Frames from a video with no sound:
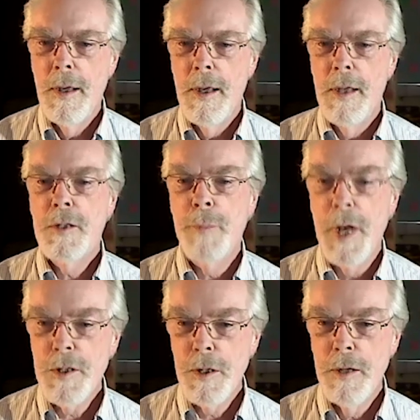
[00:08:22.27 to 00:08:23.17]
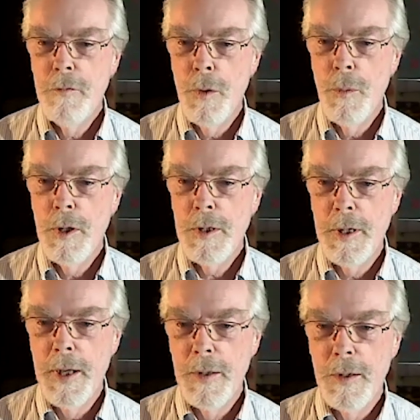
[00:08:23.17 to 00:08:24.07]
especially if we work
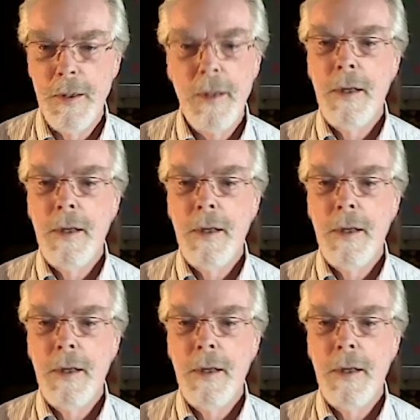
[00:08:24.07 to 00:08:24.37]
together.